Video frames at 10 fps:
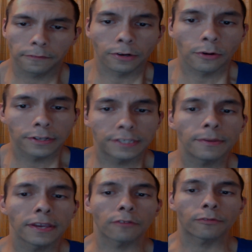we're going to
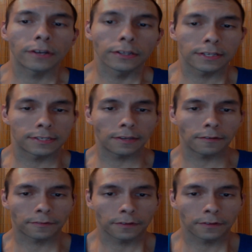be a realist of